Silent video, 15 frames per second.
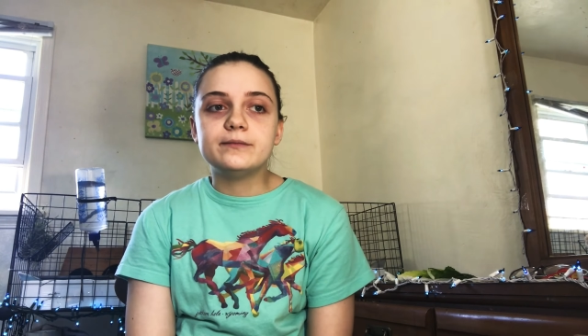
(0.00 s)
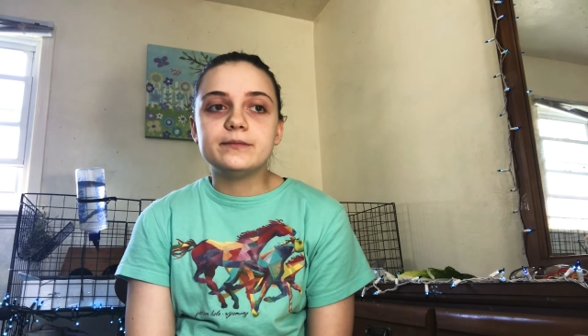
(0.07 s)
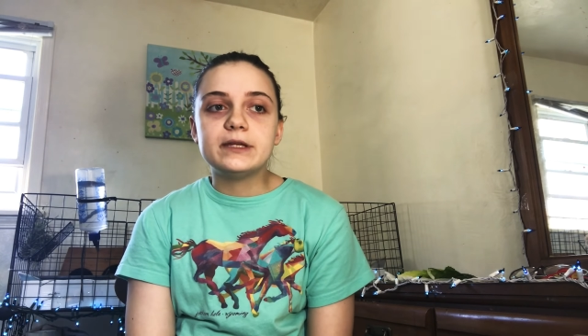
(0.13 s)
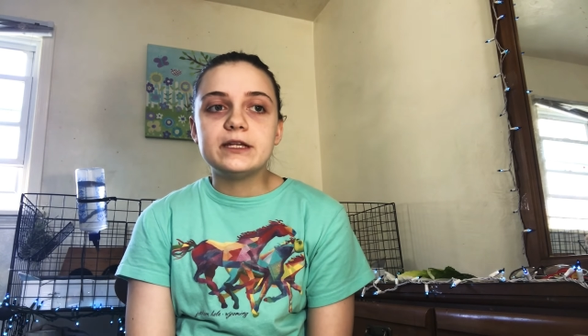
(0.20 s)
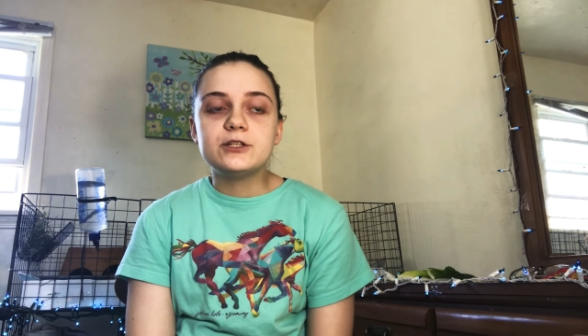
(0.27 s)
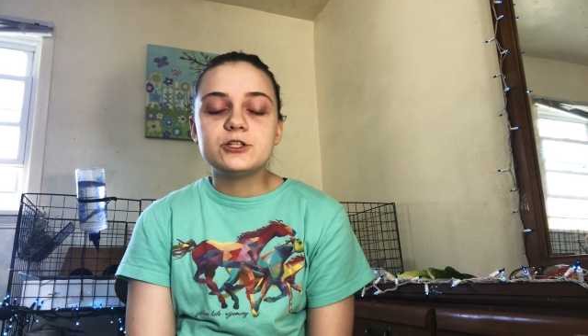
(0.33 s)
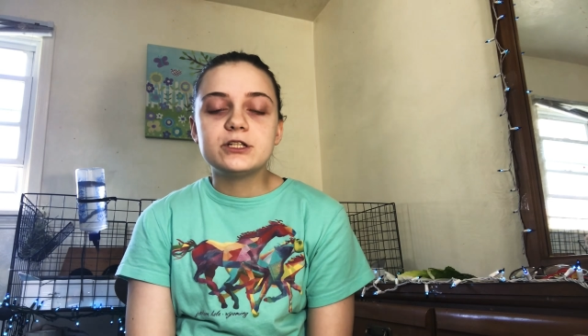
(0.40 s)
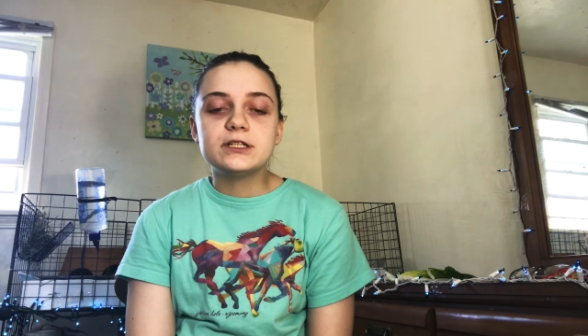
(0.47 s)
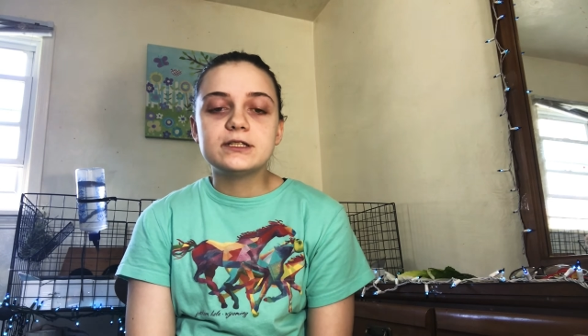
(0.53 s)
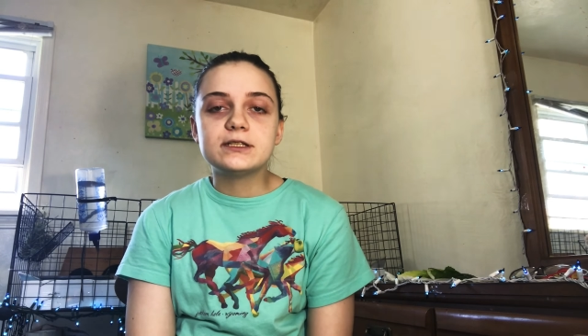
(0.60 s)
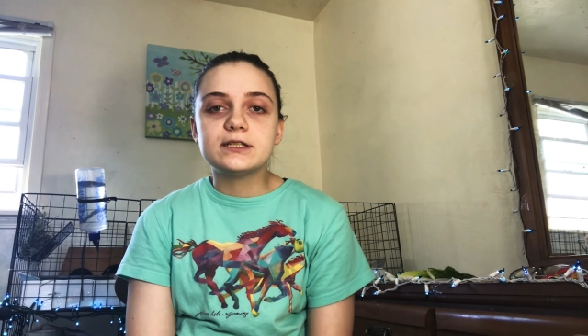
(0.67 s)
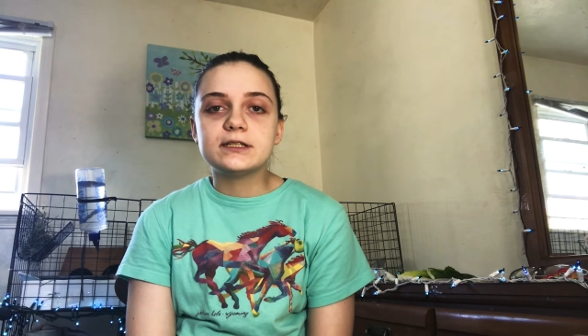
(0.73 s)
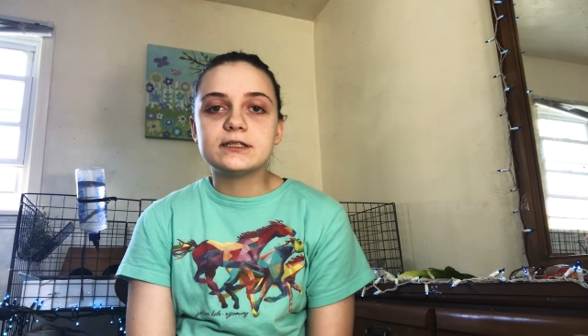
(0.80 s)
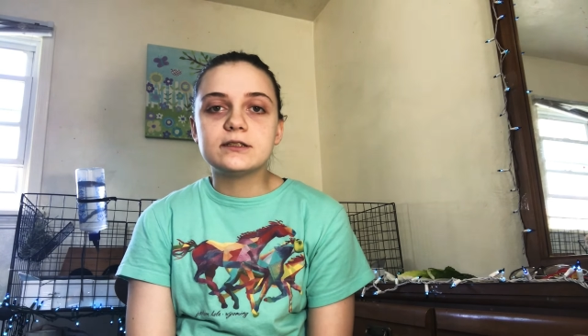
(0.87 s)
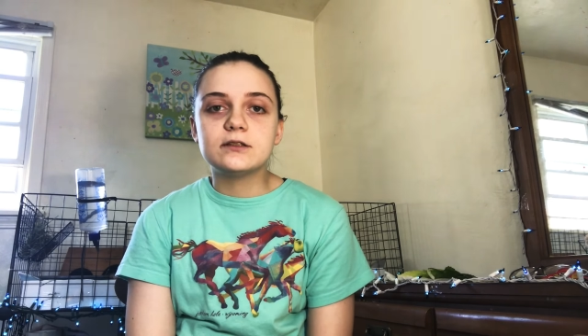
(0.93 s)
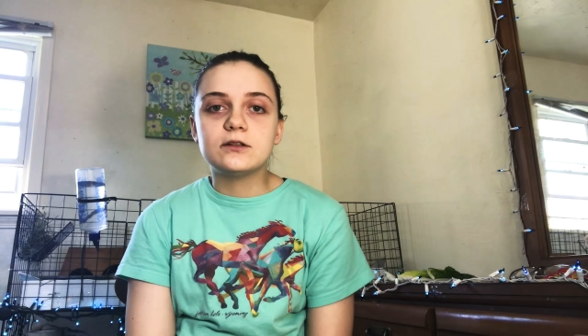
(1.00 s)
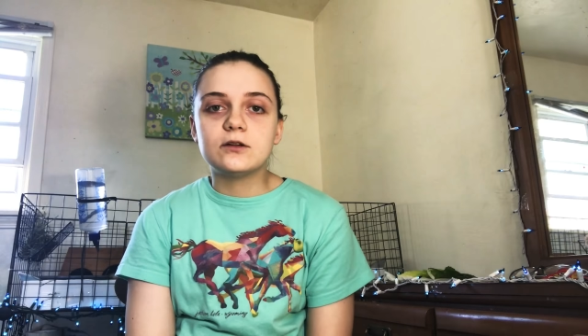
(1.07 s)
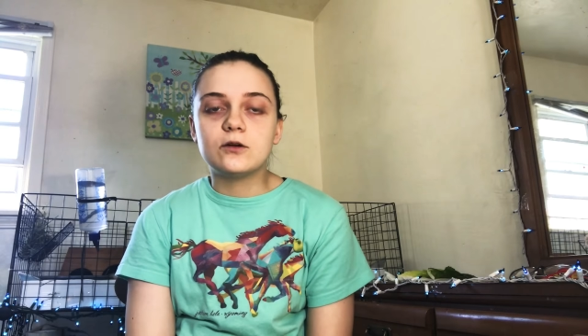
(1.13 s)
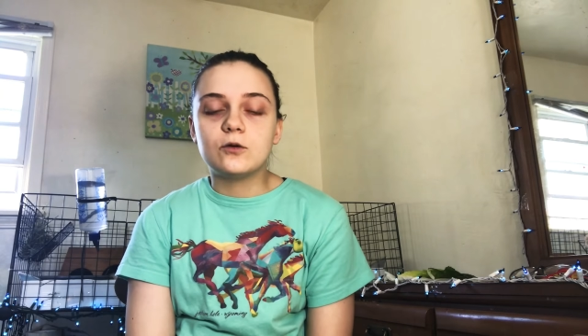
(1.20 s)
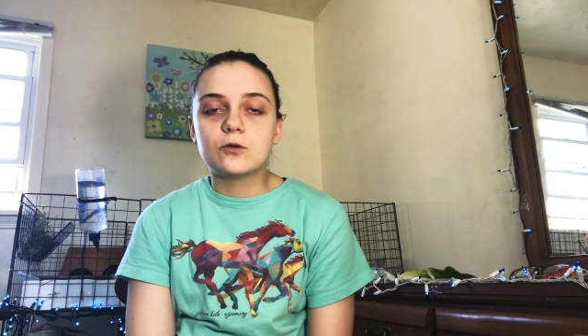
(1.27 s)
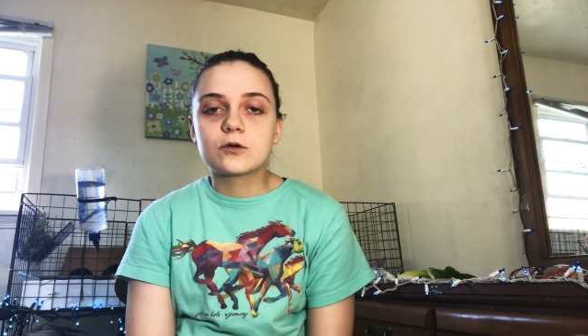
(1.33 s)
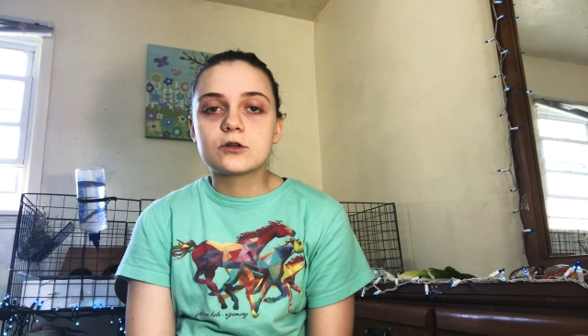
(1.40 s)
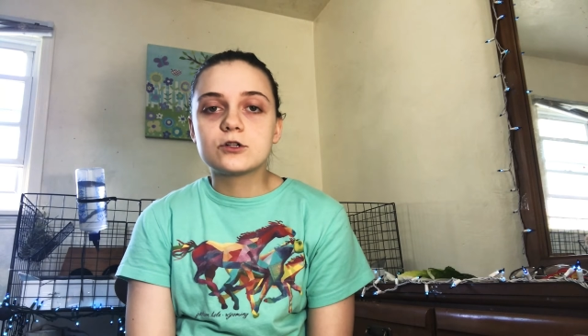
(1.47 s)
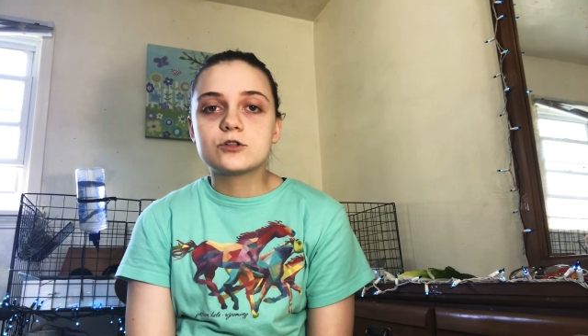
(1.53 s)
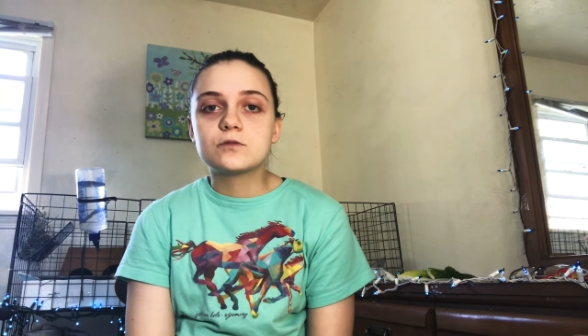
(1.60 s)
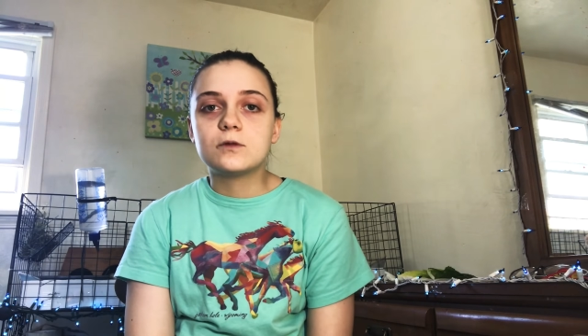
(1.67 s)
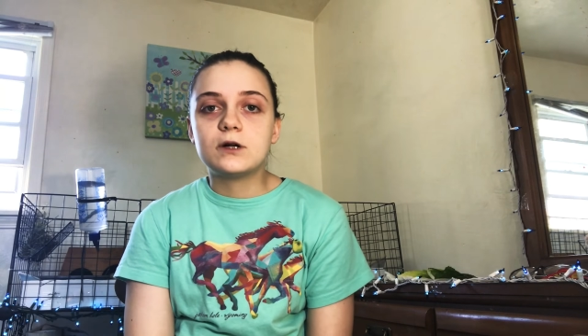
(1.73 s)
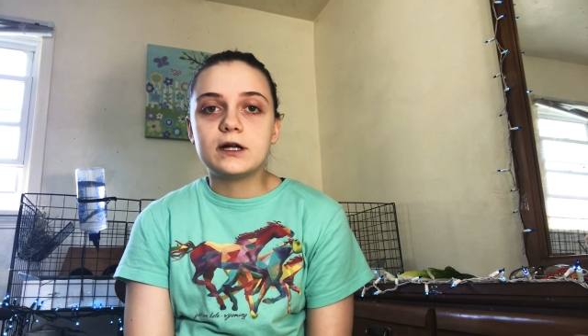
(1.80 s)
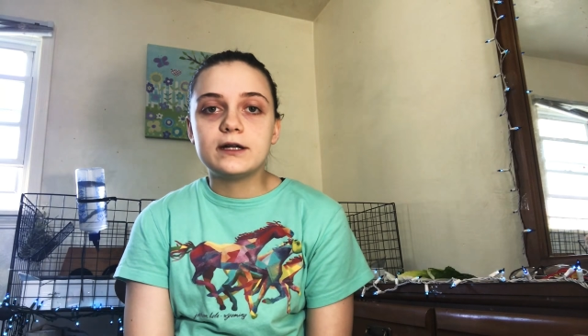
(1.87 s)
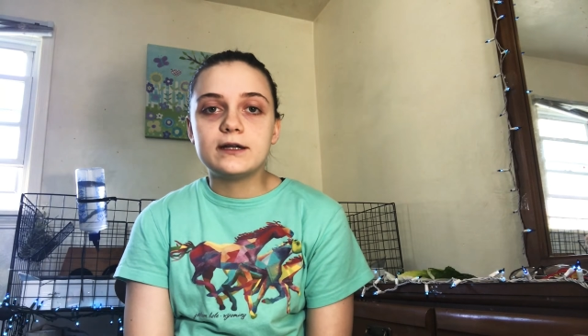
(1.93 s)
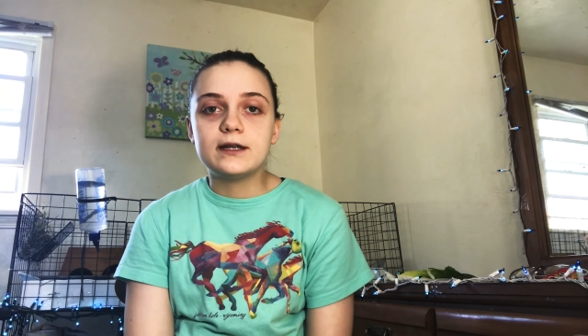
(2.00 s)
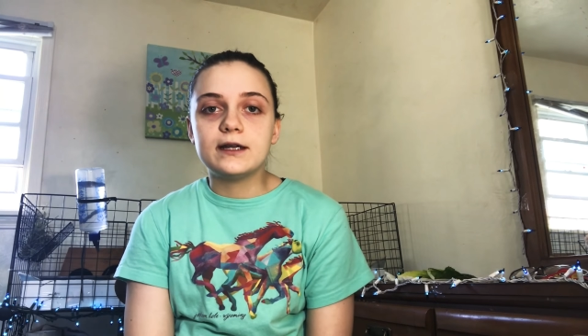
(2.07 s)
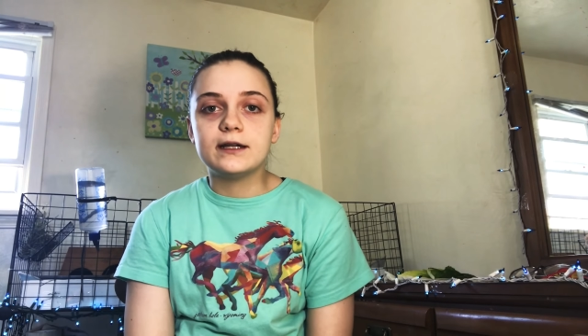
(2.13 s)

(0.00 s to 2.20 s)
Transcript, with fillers: Peaches is the orange one